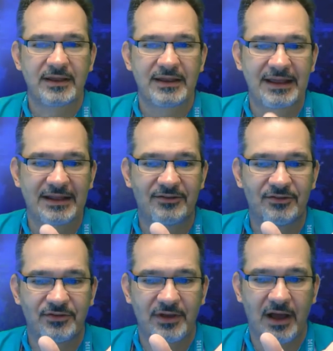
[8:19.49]

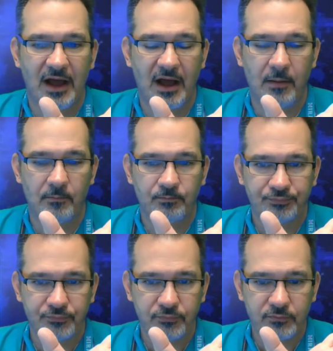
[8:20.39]
It's
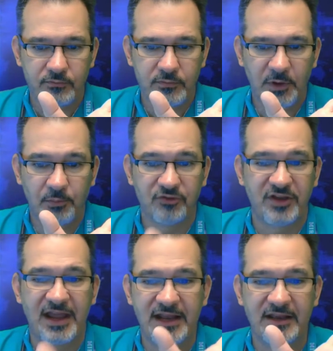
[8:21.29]

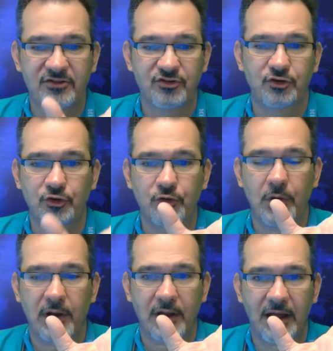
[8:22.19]
pertaining to
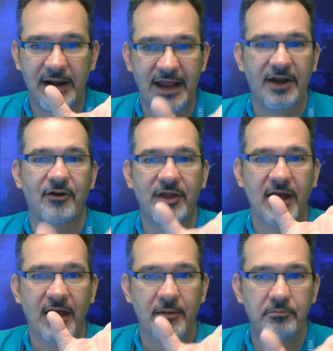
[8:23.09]
an
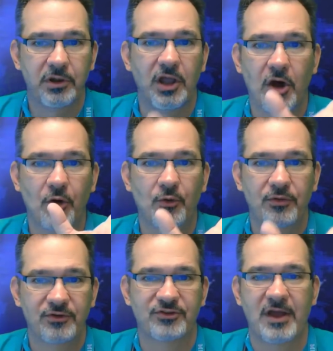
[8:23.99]
area below
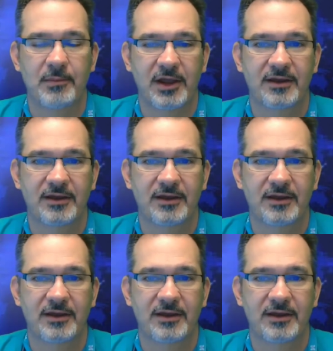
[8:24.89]
the stomach,